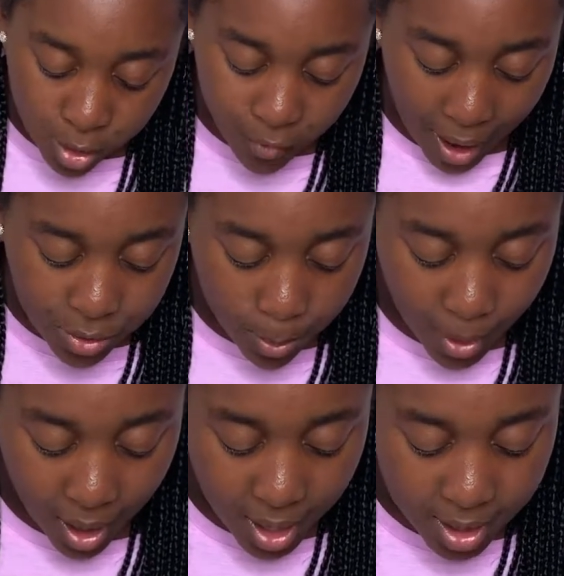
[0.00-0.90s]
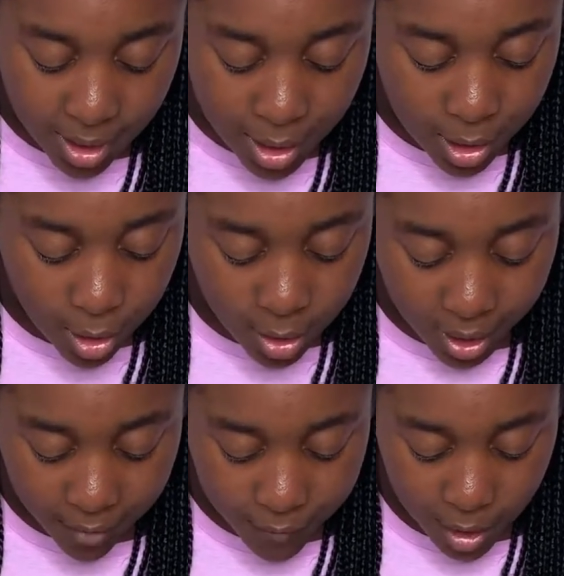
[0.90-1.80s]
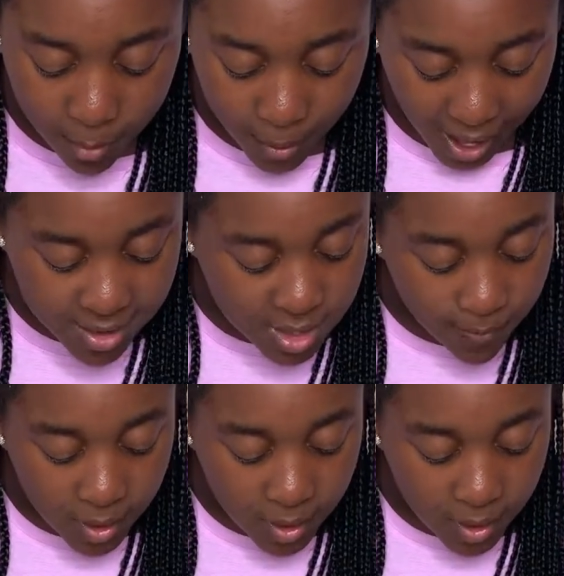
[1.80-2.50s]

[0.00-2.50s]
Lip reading: around the park looking for her pet,